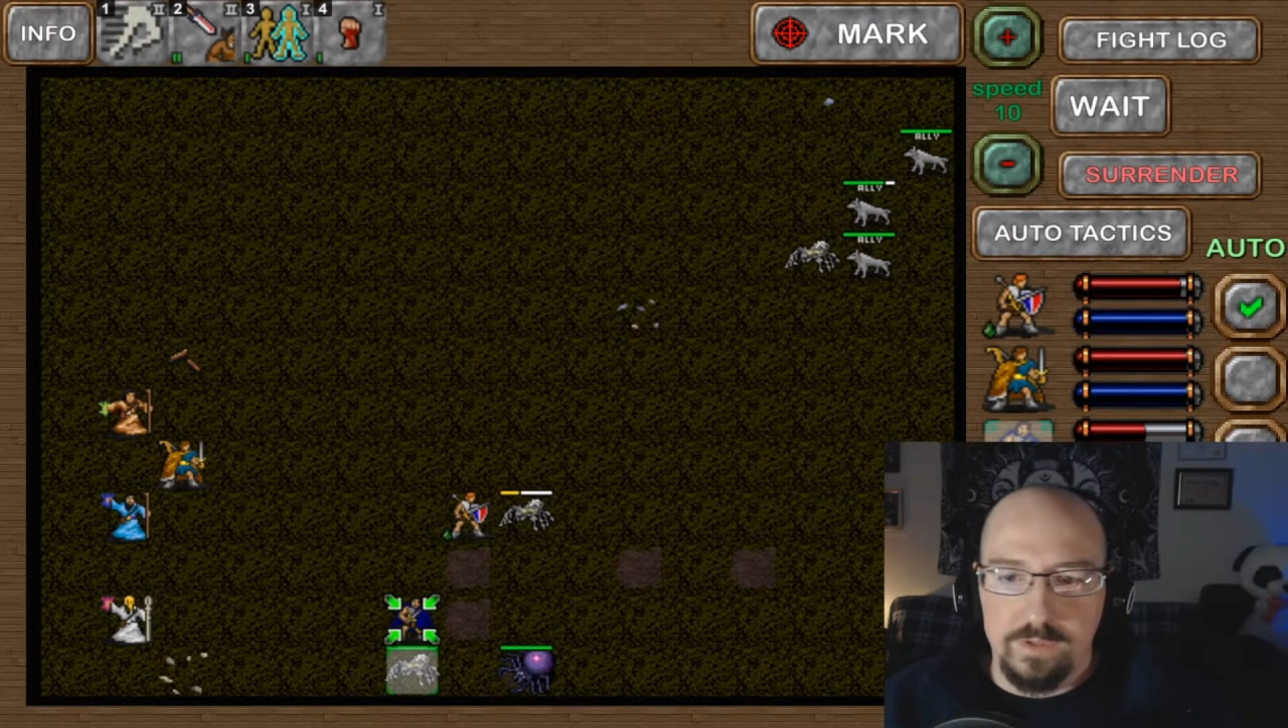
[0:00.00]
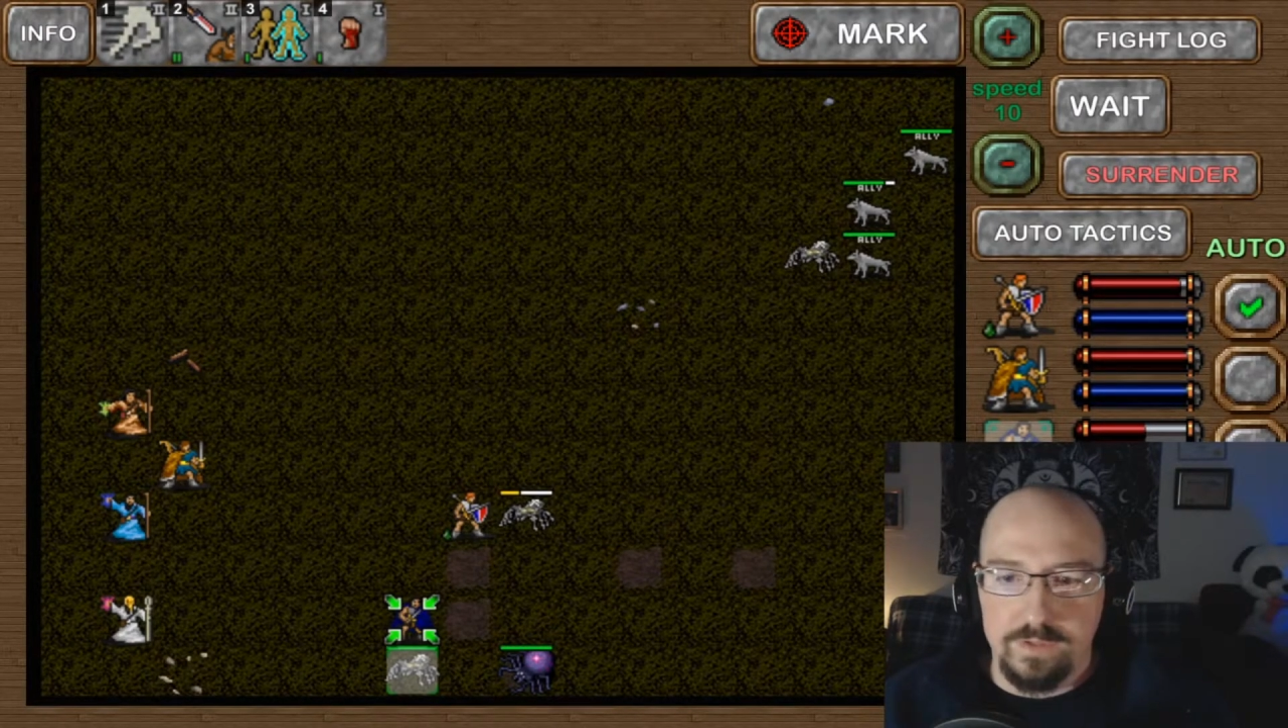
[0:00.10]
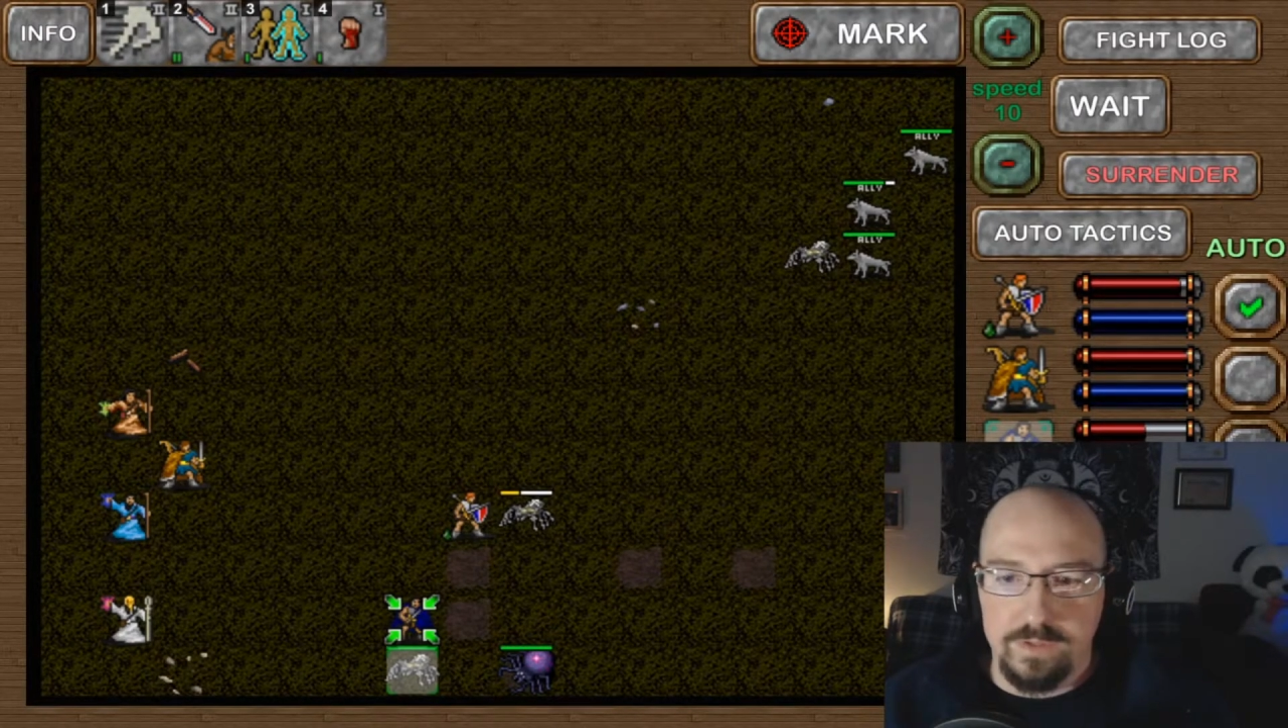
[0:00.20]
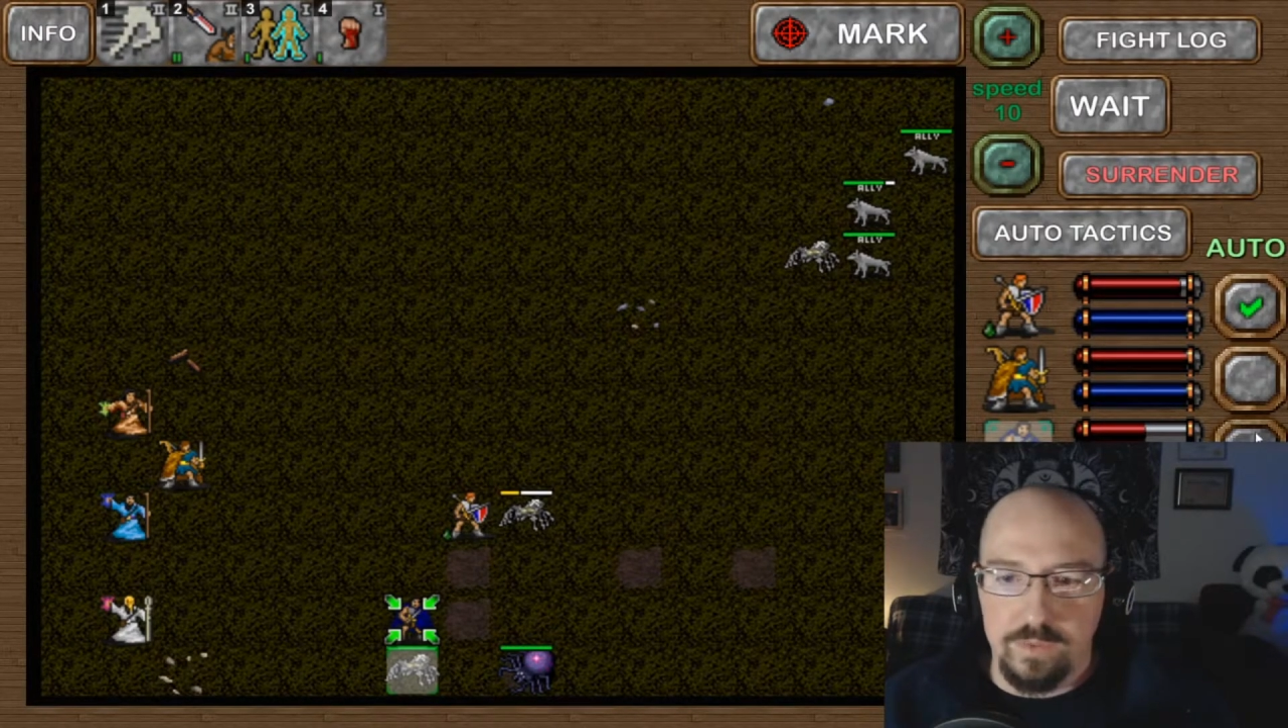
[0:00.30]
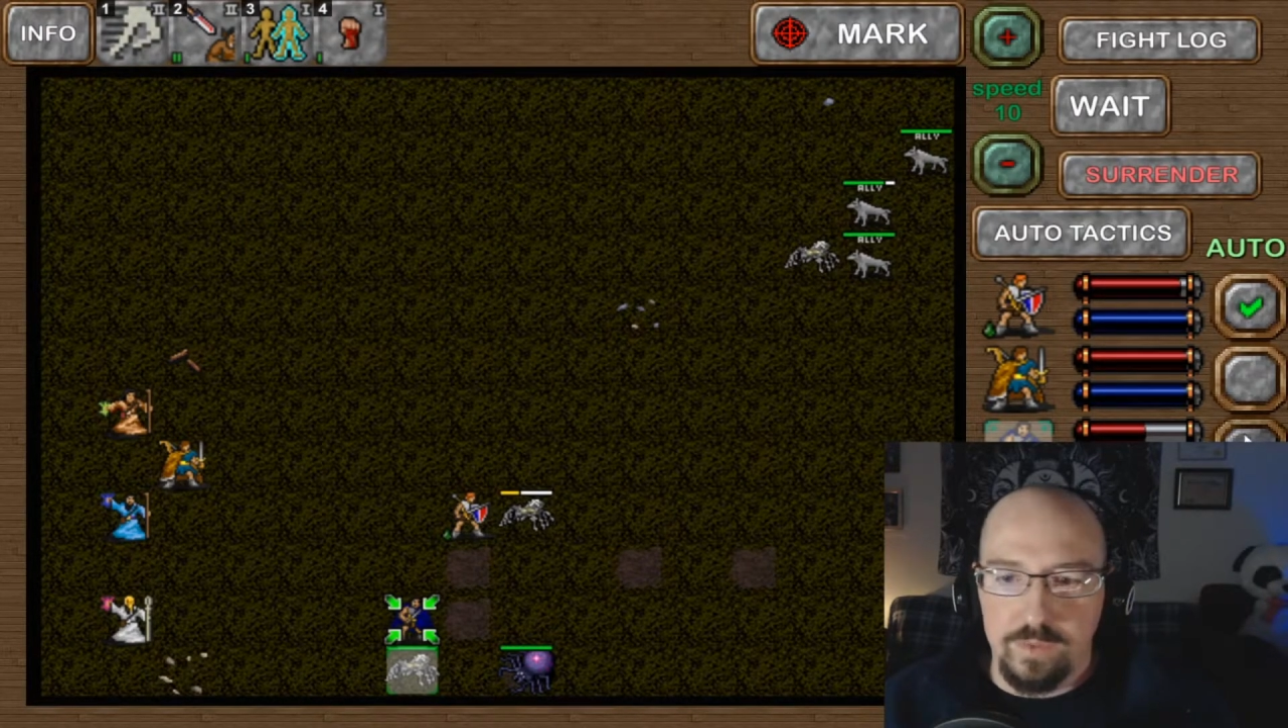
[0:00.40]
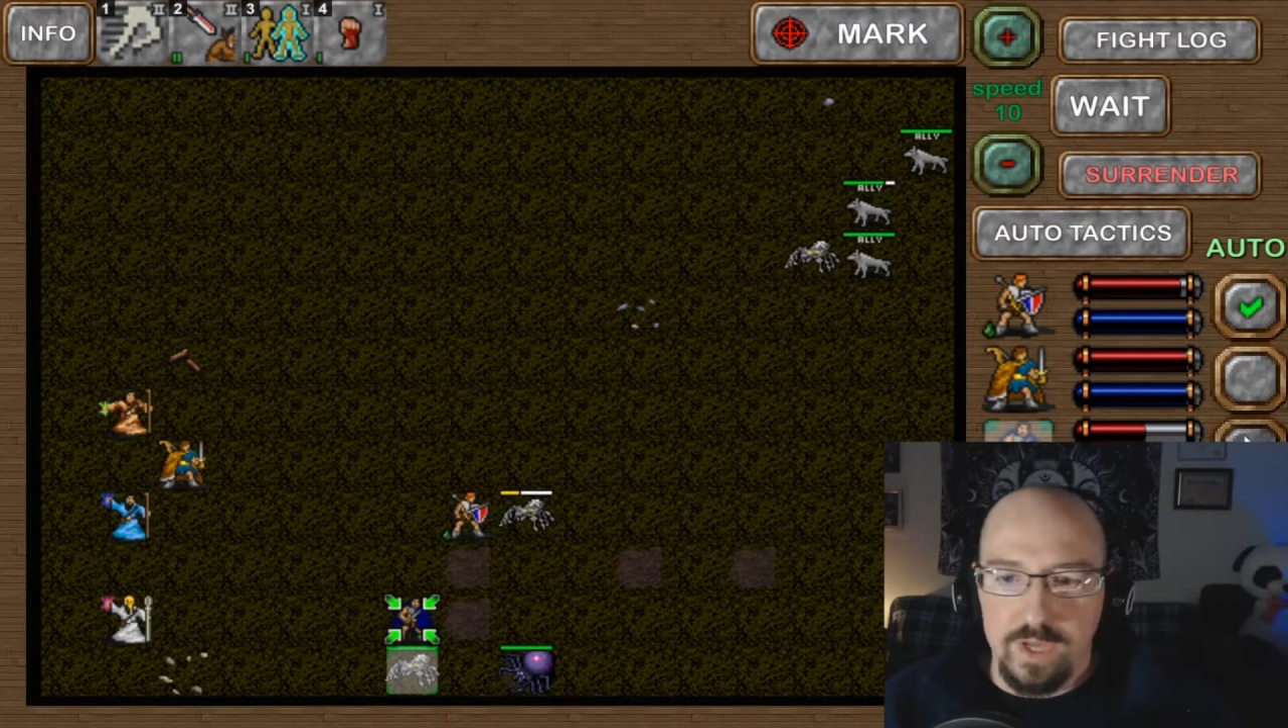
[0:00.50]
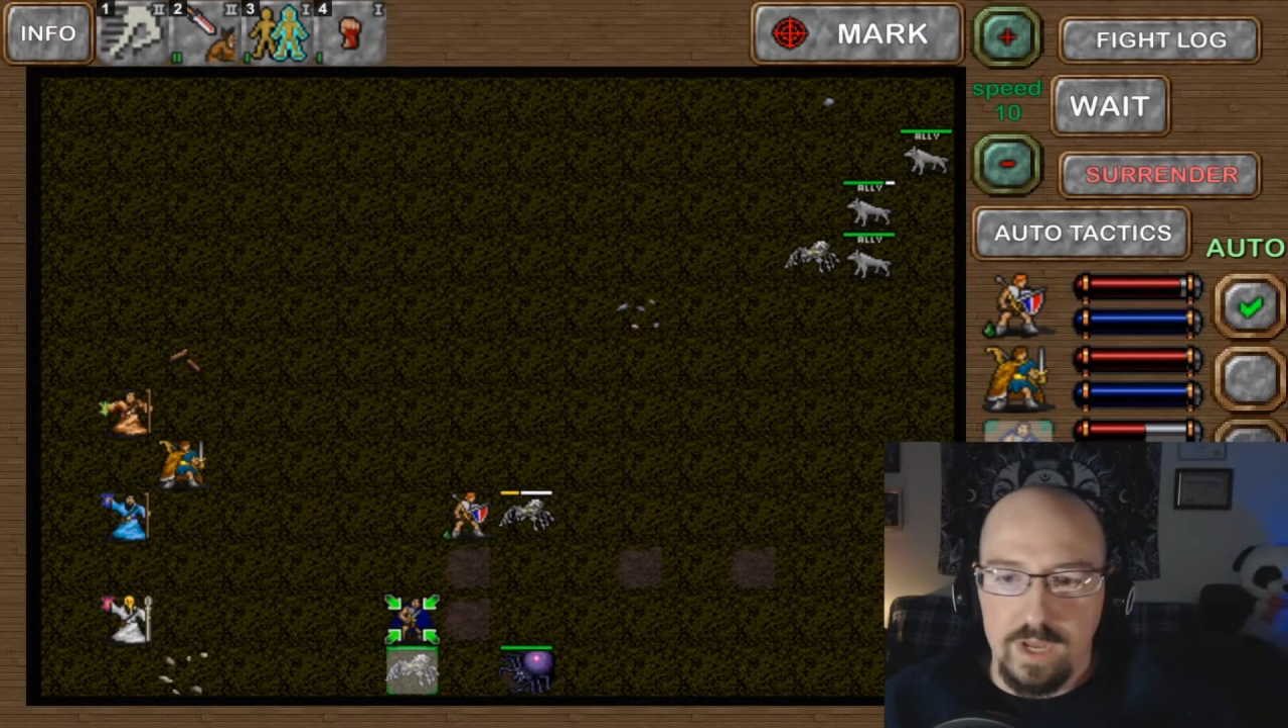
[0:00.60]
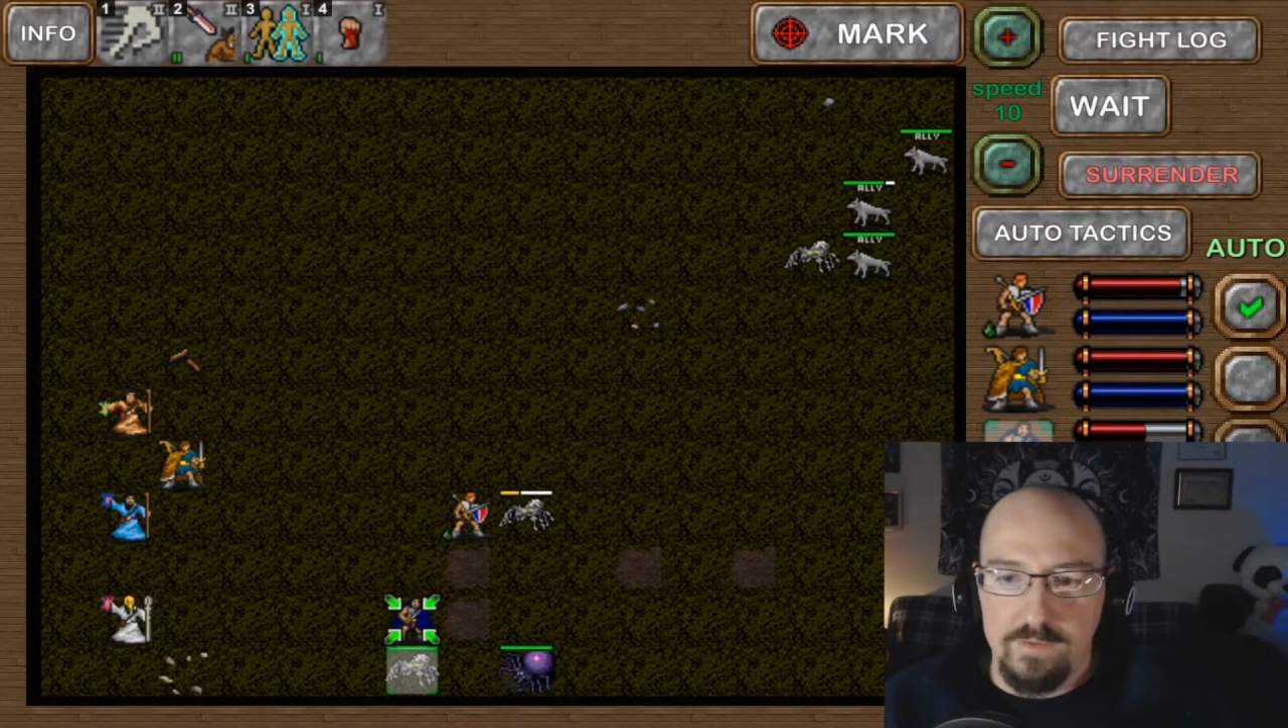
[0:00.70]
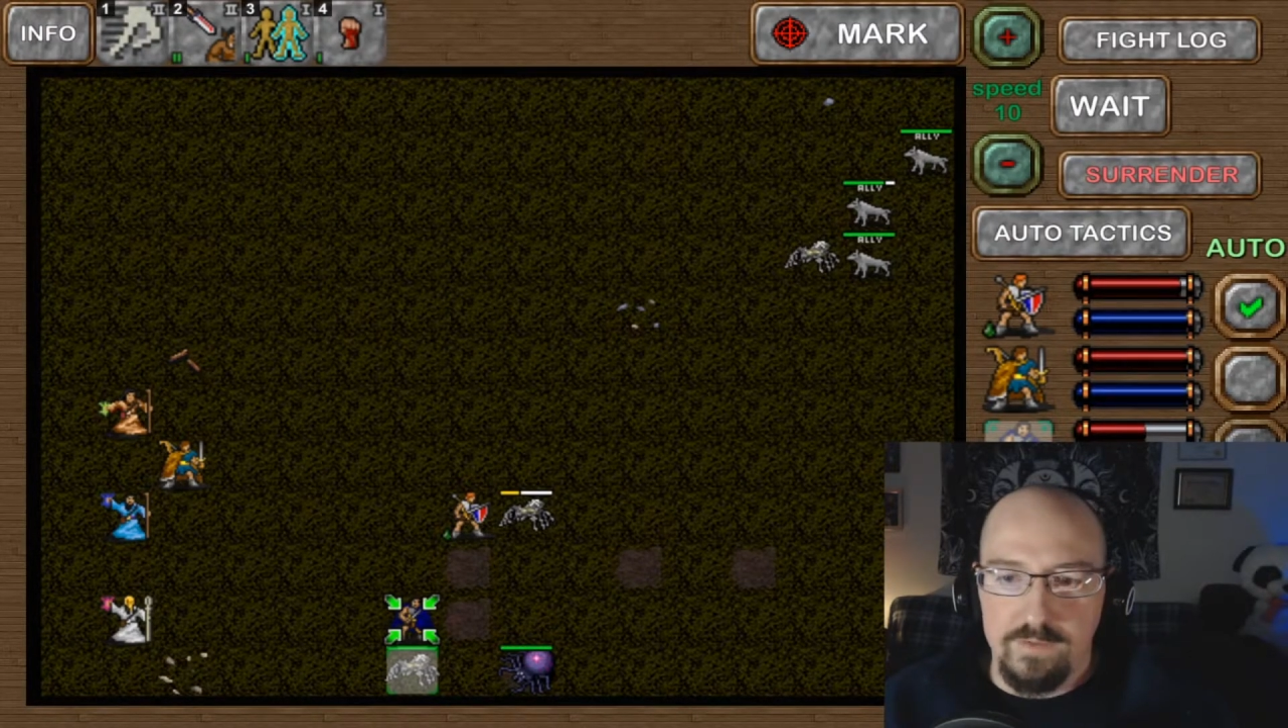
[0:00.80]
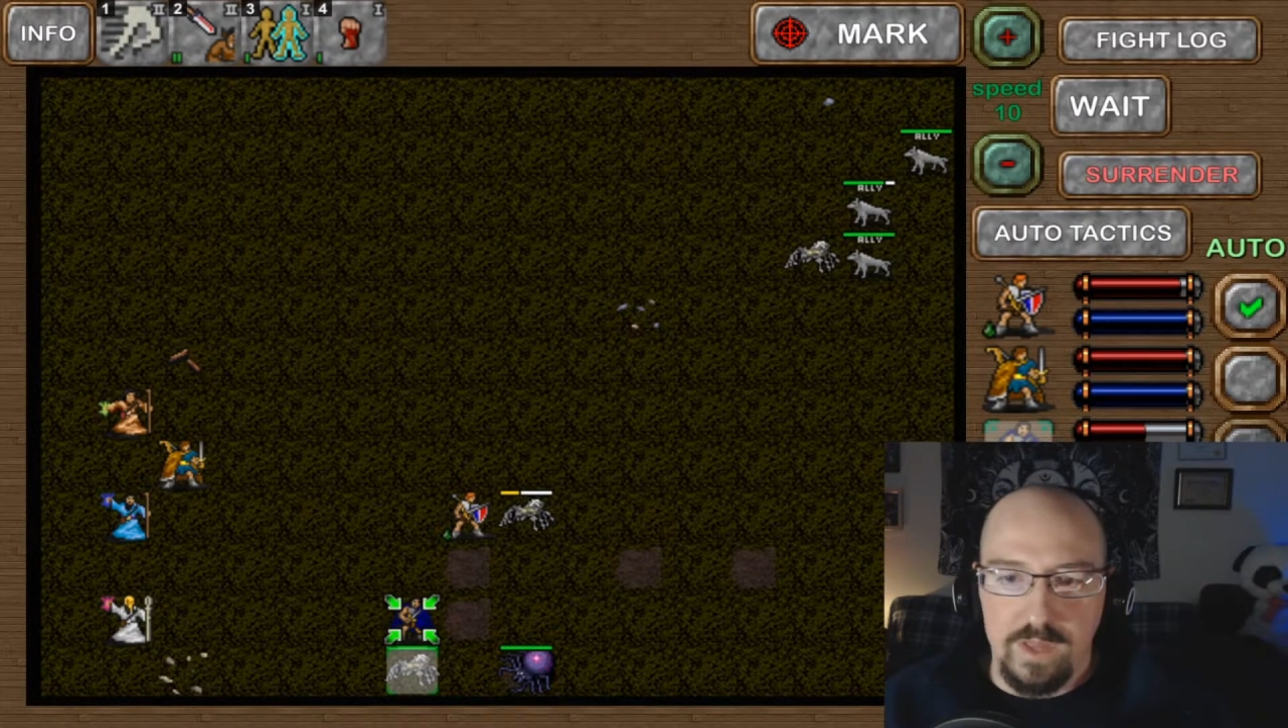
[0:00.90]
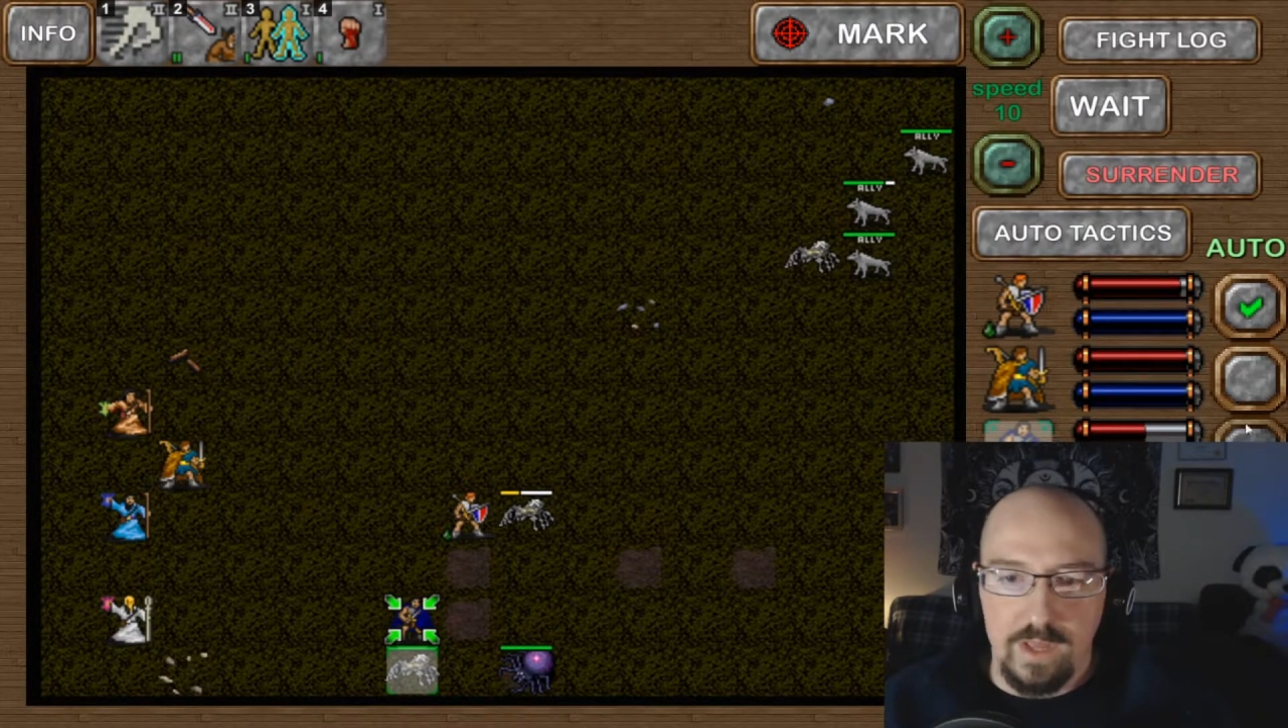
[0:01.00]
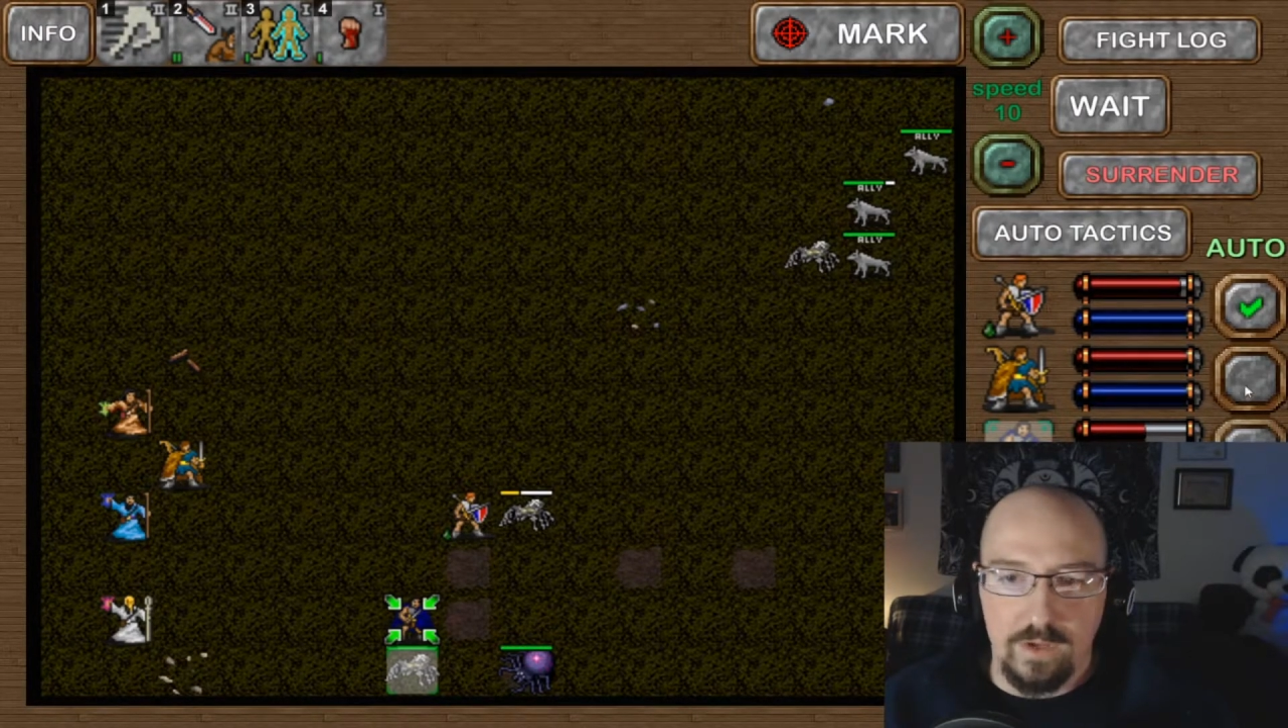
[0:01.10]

so we have that